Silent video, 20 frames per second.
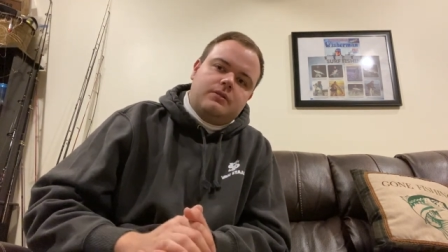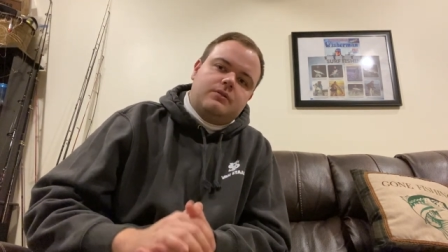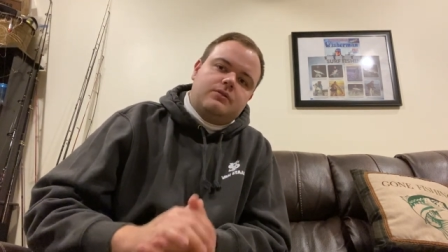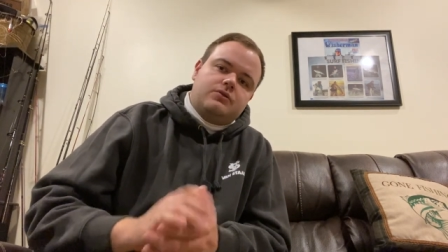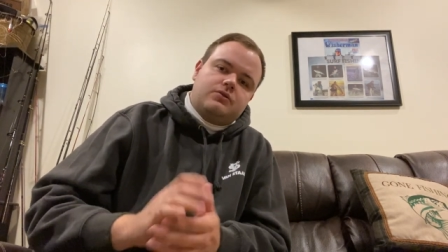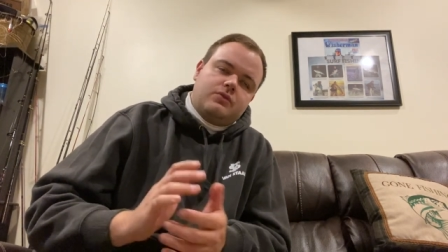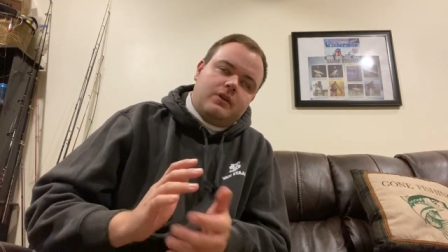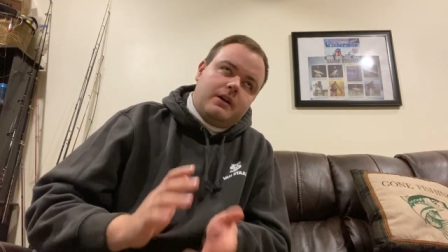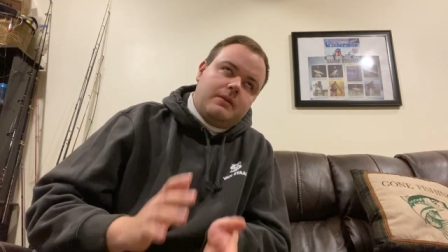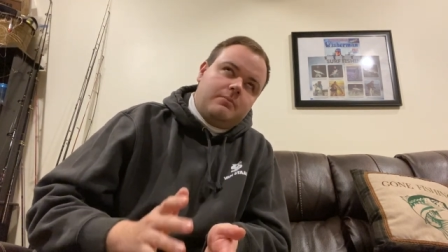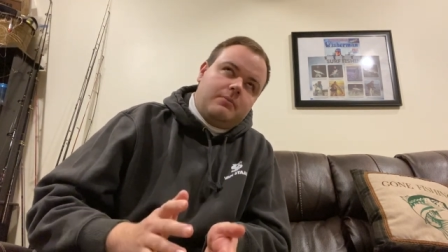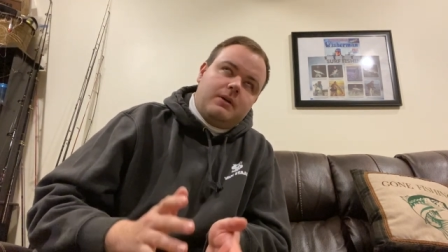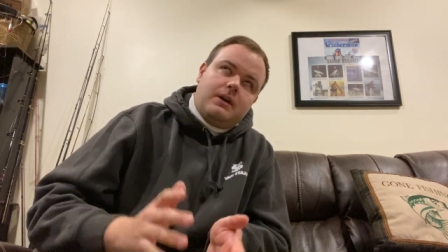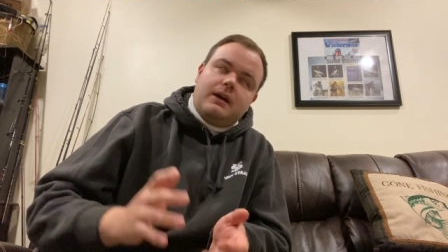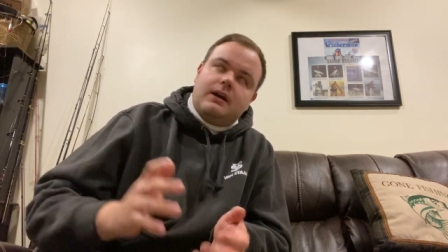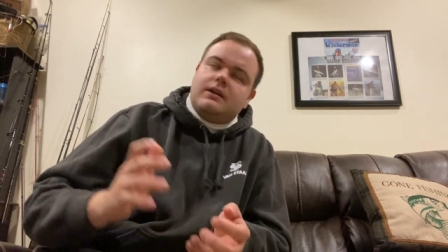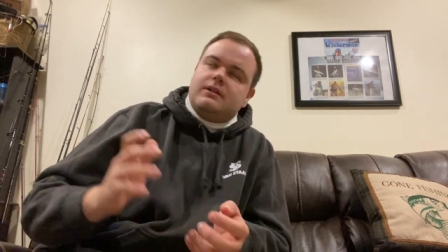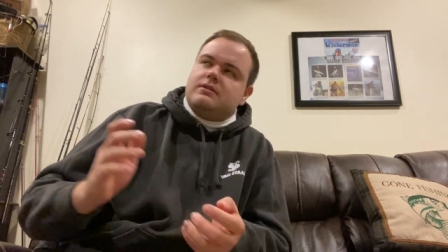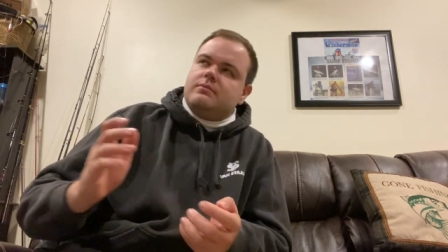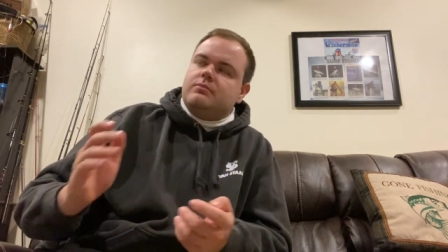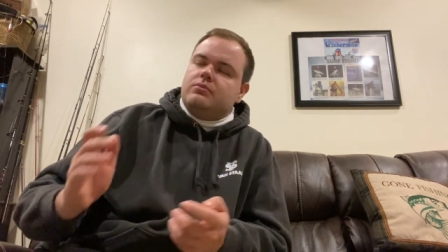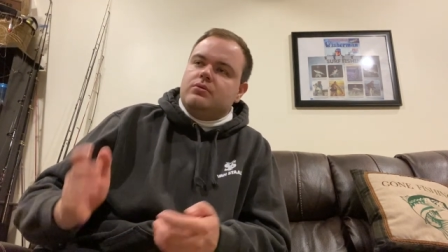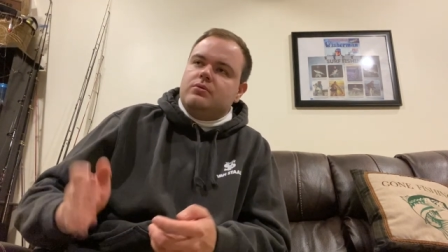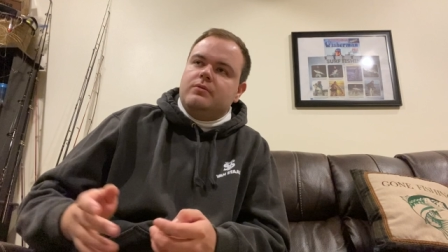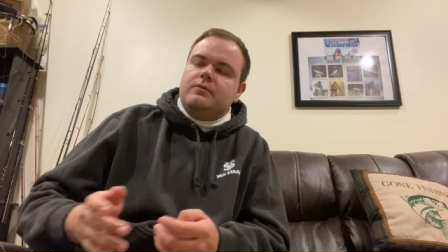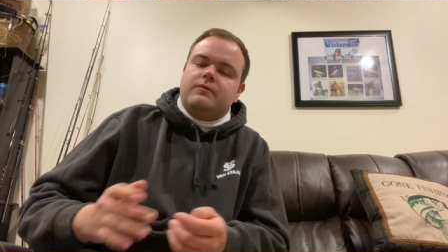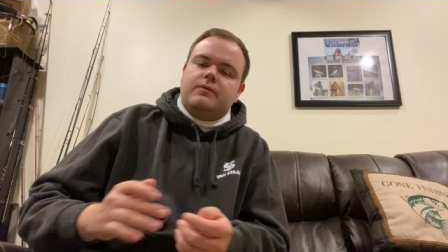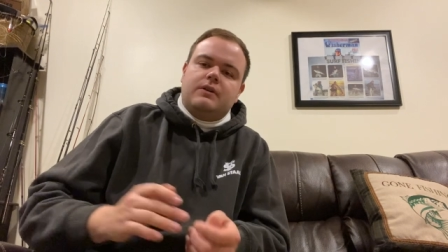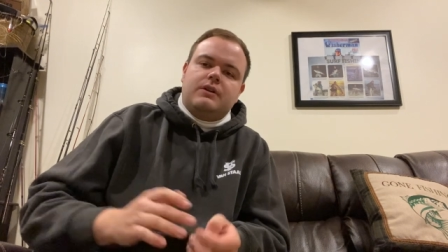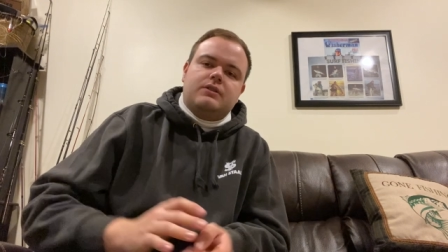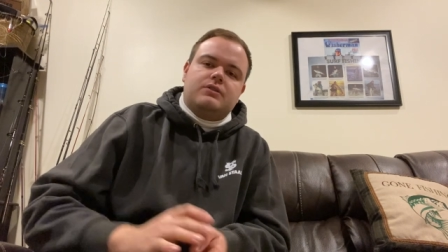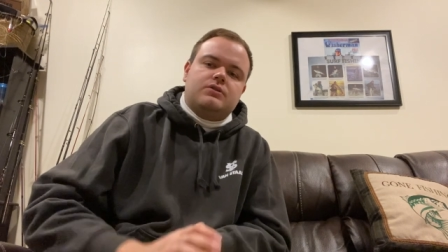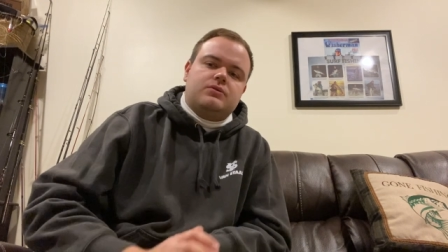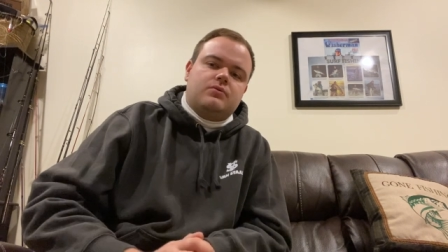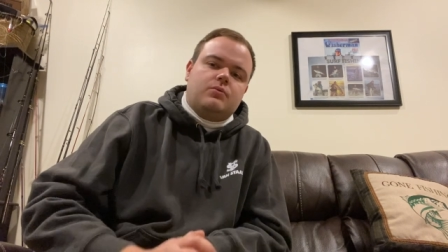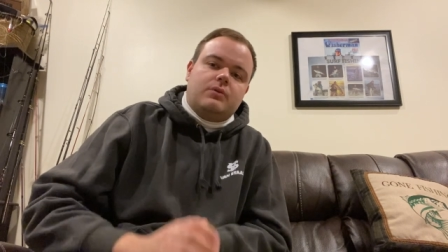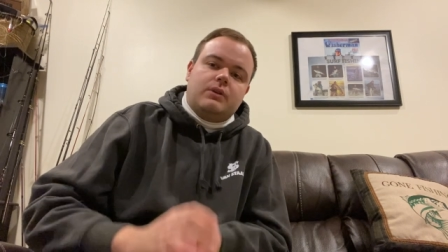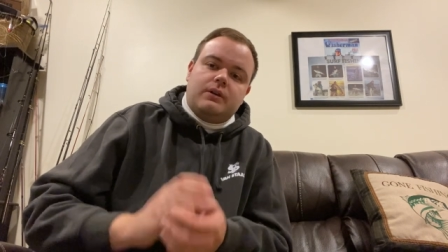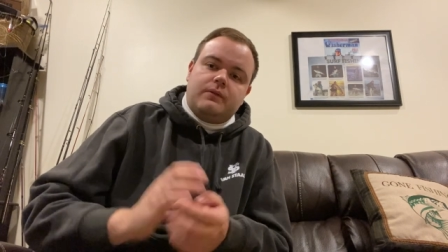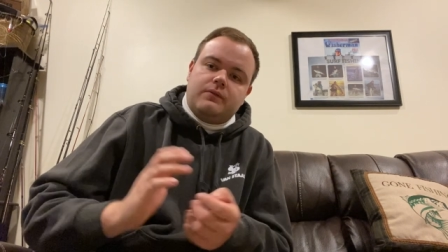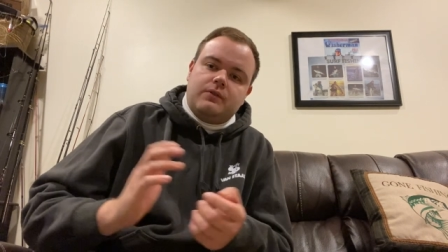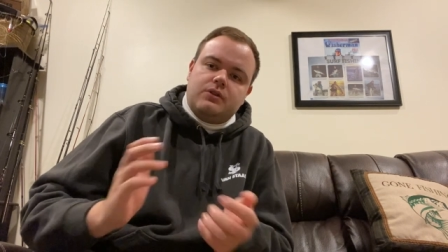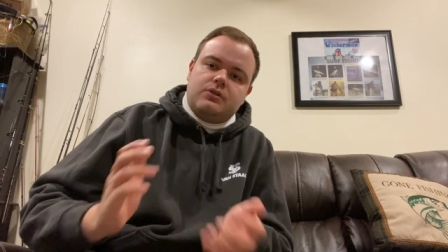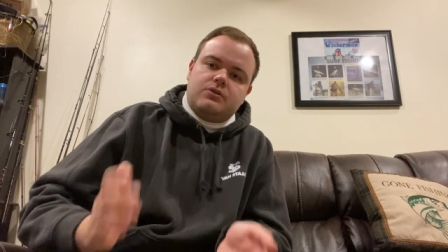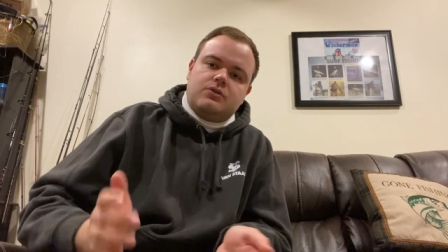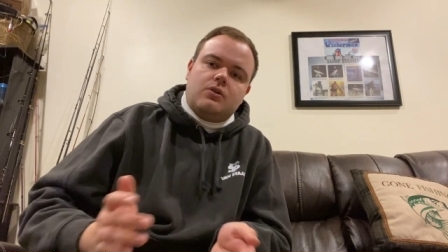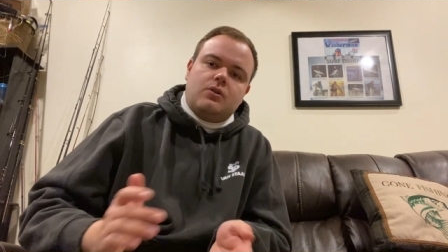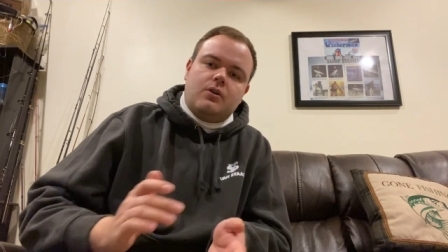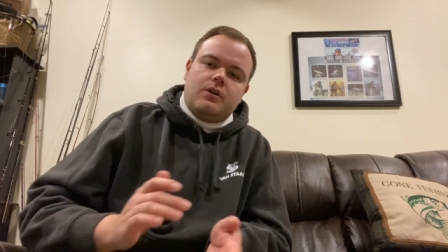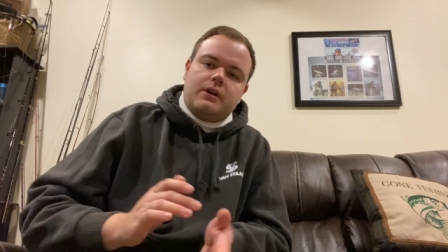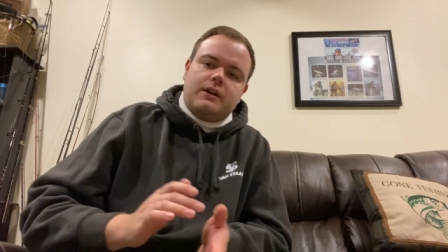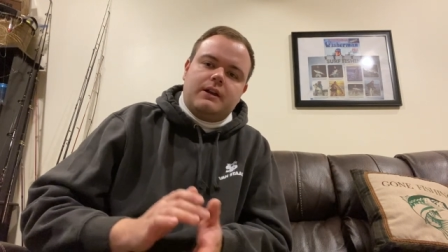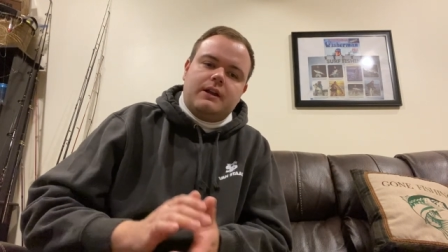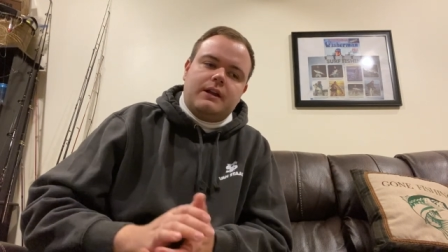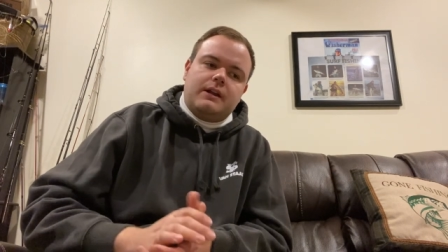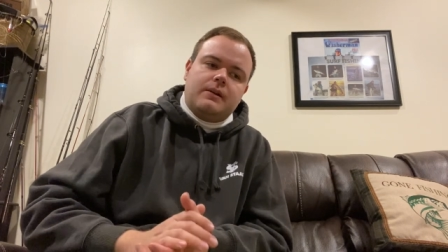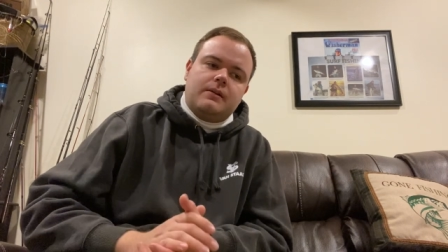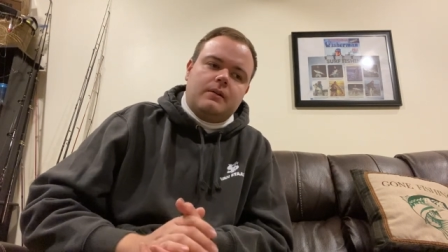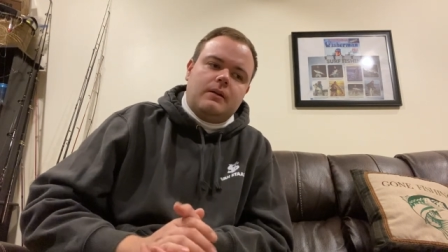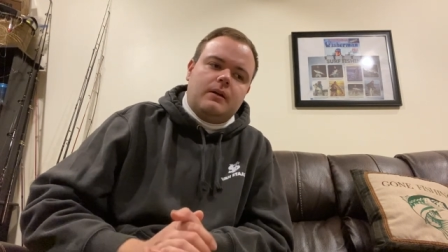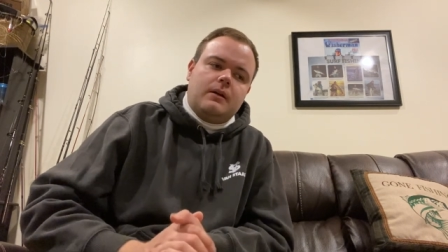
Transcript: striped bass, bluefish, whatever you're targeting.